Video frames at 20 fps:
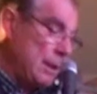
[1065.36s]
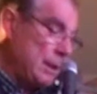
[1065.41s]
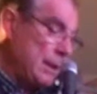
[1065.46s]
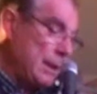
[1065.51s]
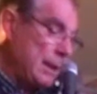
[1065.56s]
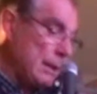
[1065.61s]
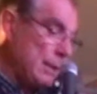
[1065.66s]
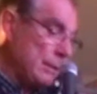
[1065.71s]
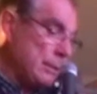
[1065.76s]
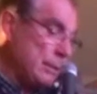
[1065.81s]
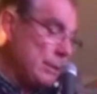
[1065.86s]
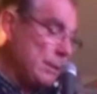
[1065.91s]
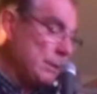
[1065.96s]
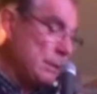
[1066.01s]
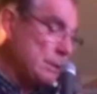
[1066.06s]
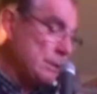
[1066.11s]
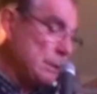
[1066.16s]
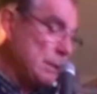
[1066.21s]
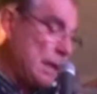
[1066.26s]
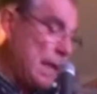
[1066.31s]
Now,
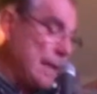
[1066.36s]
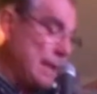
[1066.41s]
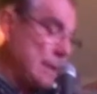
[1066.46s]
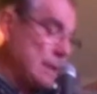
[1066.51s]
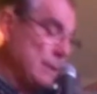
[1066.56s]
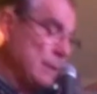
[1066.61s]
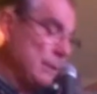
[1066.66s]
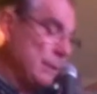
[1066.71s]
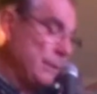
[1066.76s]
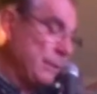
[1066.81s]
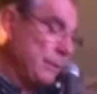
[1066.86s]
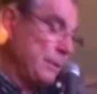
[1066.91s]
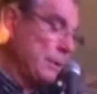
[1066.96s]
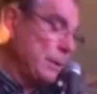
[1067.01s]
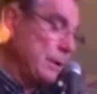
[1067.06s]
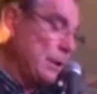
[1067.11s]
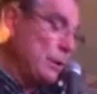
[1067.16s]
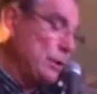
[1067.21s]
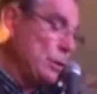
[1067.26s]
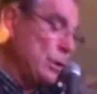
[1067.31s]
the state
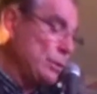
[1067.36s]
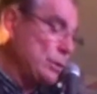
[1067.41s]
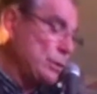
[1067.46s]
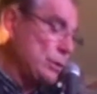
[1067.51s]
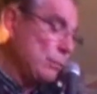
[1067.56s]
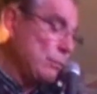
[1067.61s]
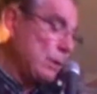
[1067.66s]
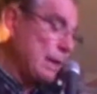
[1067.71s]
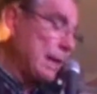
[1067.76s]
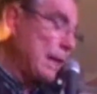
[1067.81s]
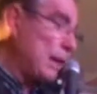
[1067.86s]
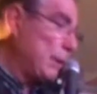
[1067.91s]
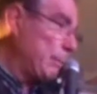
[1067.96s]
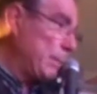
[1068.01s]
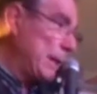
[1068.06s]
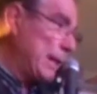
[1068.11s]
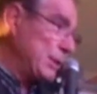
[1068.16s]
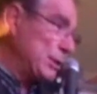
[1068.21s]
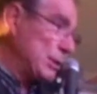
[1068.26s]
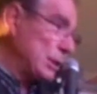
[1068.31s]
used to run
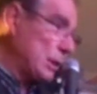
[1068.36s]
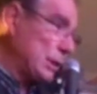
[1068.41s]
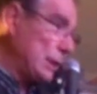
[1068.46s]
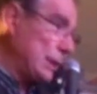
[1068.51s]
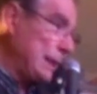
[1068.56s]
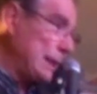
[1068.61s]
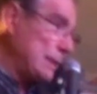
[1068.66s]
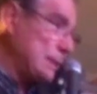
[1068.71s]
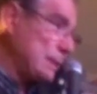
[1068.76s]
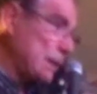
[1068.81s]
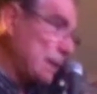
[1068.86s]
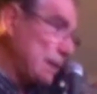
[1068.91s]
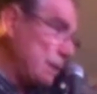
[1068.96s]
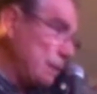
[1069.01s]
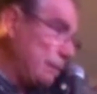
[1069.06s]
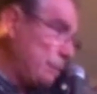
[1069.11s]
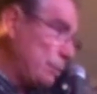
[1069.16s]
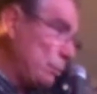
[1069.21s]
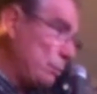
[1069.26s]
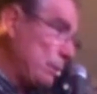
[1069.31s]
outpatient clinics, so
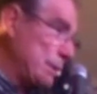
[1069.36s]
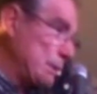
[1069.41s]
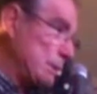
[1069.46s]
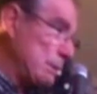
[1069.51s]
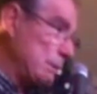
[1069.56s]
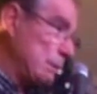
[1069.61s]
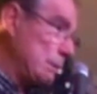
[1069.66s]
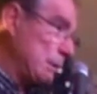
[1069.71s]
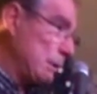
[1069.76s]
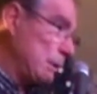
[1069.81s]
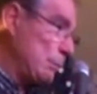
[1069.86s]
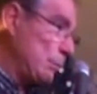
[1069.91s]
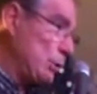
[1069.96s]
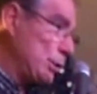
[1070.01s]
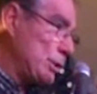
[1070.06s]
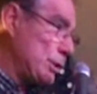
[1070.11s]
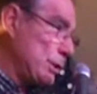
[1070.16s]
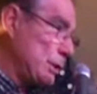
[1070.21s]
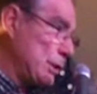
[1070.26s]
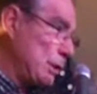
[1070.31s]
that if you went to
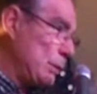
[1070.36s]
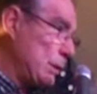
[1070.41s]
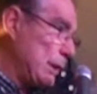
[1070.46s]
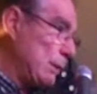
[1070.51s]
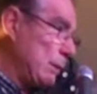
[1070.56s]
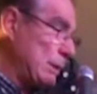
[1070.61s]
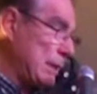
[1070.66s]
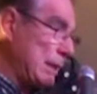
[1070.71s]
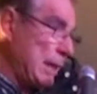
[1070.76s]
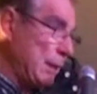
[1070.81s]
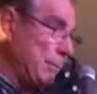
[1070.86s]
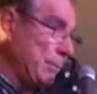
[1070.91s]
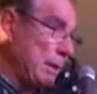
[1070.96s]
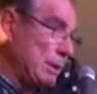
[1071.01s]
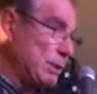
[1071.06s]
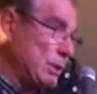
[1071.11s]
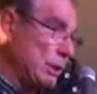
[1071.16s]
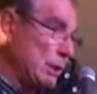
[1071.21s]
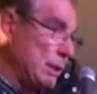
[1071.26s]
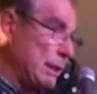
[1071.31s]
emergency, you then went to the
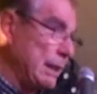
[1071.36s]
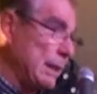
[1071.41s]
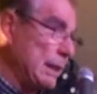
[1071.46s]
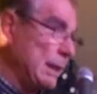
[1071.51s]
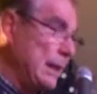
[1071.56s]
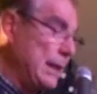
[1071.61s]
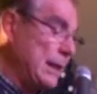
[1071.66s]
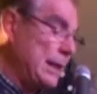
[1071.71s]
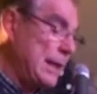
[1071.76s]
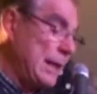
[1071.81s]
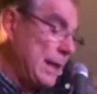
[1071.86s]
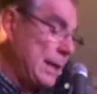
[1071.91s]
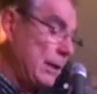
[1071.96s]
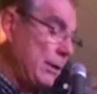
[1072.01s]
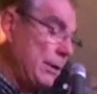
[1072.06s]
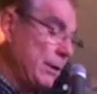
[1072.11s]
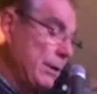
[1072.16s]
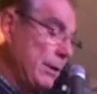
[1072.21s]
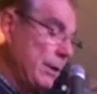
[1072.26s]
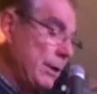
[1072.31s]
outpatient clinic.
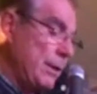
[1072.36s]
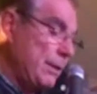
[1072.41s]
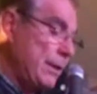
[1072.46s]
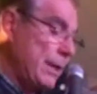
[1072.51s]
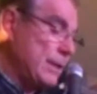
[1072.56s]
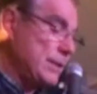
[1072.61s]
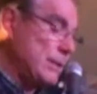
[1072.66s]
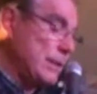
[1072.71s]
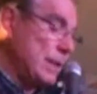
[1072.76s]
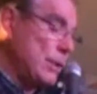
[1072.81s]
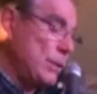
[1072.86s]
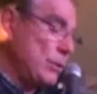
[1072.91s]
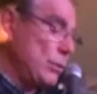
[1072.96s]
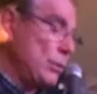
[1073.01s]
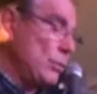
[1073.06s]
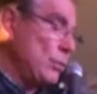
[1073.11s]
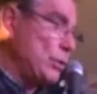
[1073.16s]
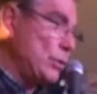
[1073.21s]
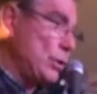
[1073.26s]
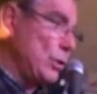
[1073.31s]
Now, they send
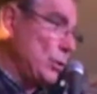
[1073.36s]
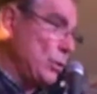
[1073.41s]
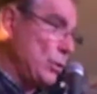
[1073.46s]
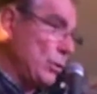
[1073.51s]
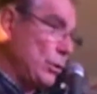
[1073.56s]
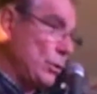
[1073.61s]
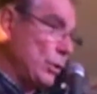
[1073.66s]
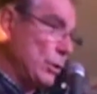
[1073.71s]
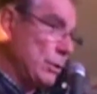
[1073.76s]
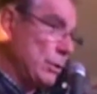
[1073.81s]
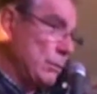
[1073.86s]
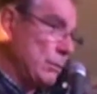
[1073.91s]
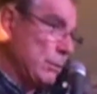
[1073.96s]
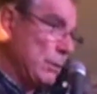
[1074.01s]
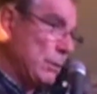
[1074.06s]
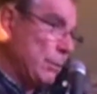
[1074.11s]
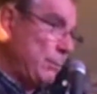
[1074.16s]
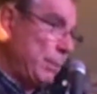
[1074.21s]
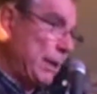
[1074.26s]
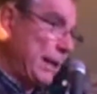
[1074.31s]
you to your
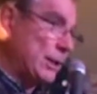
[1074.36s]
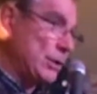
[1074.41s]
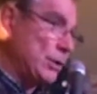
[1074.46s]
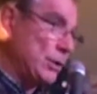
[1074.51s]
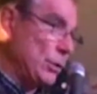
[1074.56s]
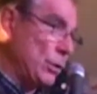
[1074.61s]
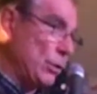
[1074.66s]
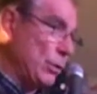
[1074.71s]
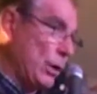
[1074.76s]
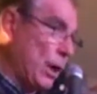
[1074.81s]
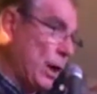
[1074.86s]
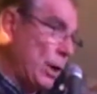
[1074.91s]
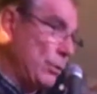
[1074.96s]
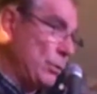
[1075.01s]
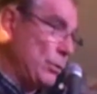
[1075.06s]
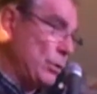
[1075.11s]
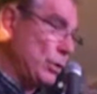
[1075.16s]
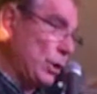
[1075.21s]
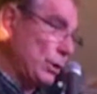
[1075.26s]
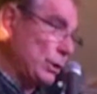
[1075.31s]
back to your
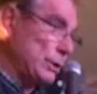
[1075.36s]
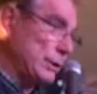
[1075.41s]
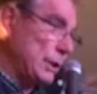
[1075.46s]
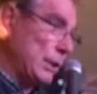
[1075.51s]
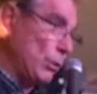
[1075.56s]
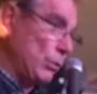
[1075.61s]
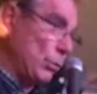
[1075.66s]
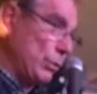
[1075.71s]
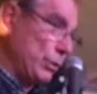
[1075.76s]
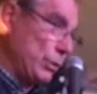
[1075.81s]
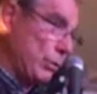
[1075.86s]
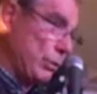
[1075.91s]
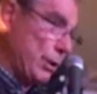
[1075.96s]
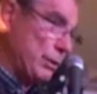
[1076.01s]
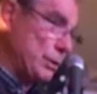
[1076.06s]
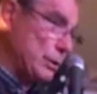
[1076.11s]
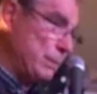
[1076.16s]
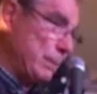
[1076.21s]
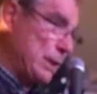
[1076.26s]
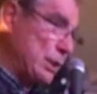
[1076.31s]
own doctor or your
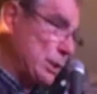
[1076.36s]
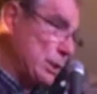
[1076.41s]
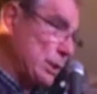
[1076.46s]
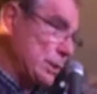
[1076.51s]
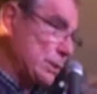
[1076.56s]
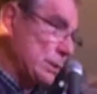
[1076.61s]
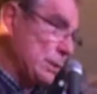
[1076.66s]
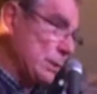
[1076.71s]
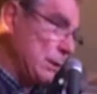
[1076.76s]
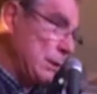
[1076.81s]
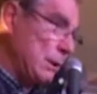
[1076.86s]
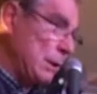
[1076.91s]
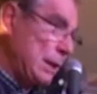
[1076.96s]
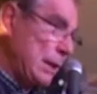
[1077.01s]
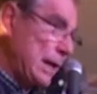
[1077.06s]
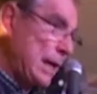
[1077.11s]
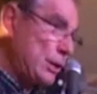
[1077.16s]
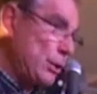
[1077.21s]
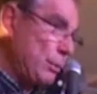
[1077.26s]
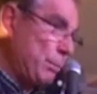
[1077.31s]
own specialist,
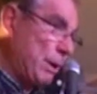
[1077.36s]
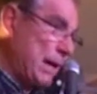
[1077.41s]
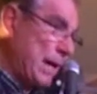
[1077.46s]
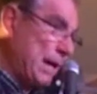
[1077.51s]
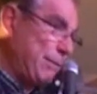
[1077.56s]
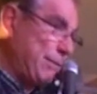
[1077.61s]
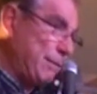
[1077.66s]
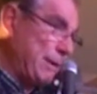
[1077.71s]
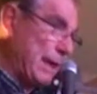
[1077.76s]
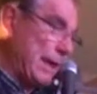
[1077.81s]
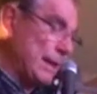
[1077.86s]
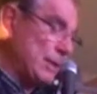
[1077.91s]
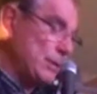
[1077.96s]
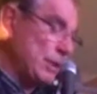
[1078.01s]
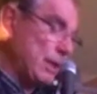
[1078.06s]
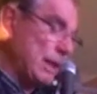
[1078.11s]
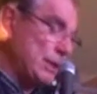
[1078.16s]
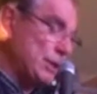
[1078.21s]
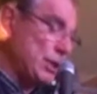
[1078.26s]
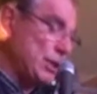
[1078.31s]
and you pay for that.
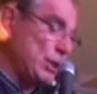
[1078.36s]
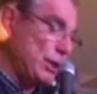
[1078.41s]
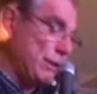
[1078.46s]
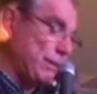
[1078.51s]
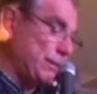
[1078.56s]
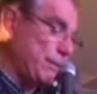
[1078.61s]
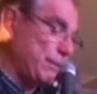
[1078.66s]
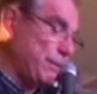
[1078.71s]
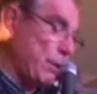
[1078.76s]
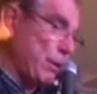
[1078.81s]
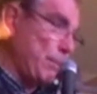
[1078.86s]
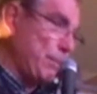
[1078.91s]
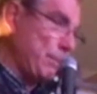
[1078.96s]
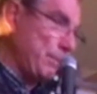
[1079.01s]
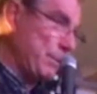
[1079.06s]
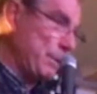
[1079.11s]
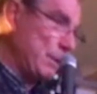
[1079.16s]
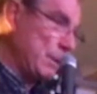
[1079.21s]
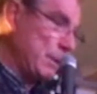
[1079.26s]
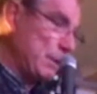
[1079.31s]
So that's a shift from